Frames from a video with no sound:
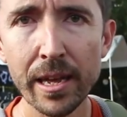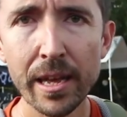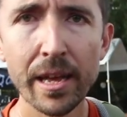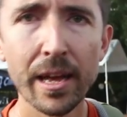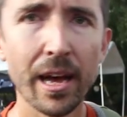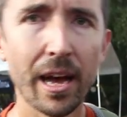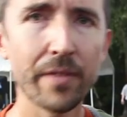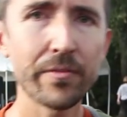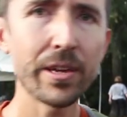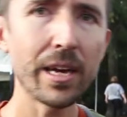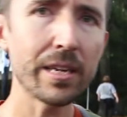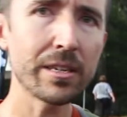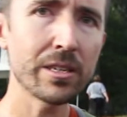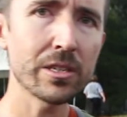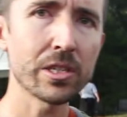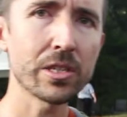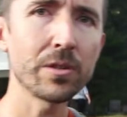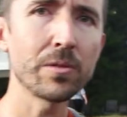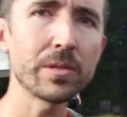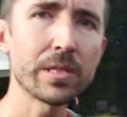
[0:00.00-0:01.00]
I've gotten to
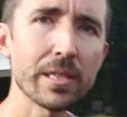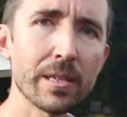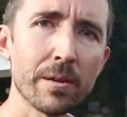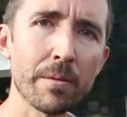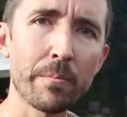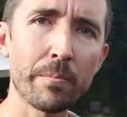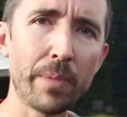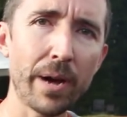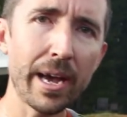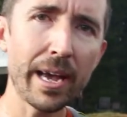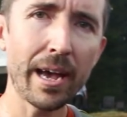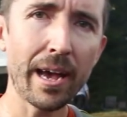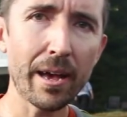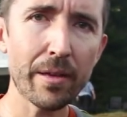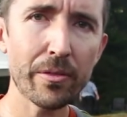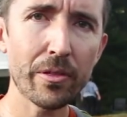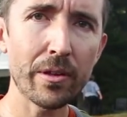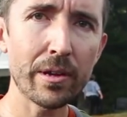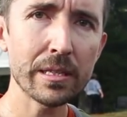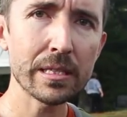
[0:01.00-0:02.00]
shoot some
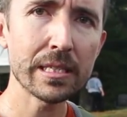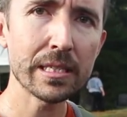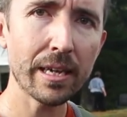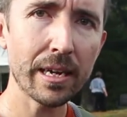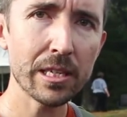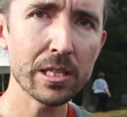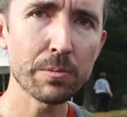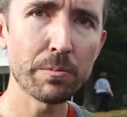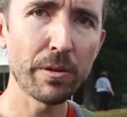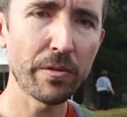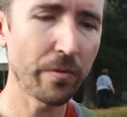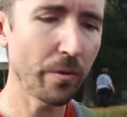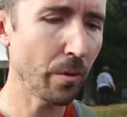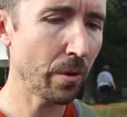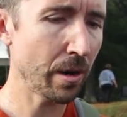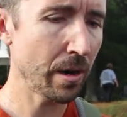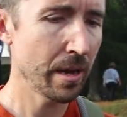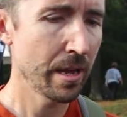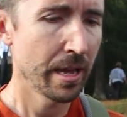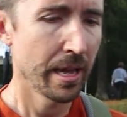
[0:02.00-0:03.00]
biathlon sights
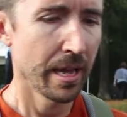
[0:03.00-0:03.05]
before